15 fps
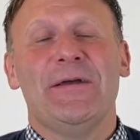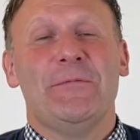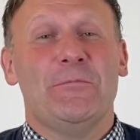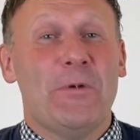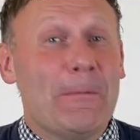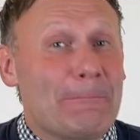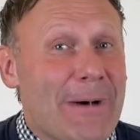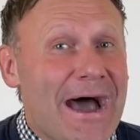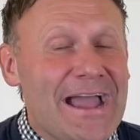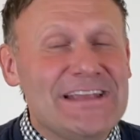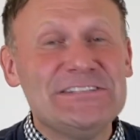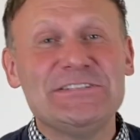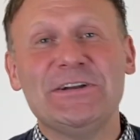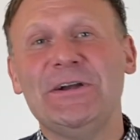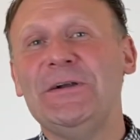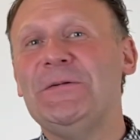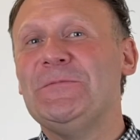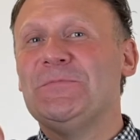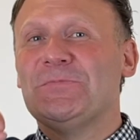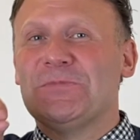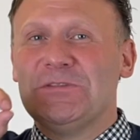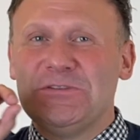Reminder,
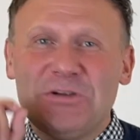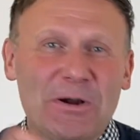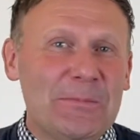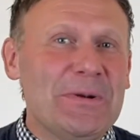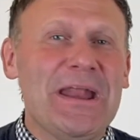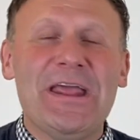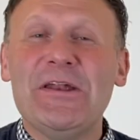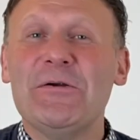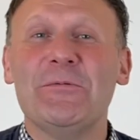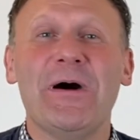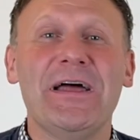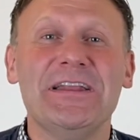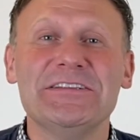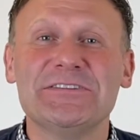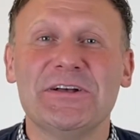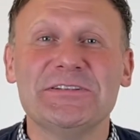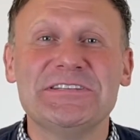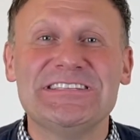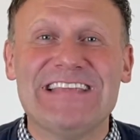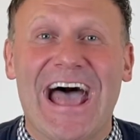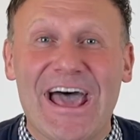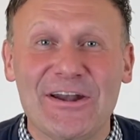Terminator Run is on
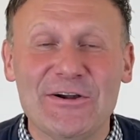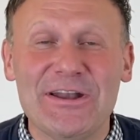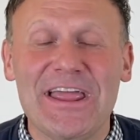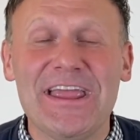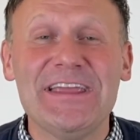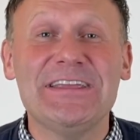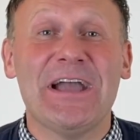Saturday.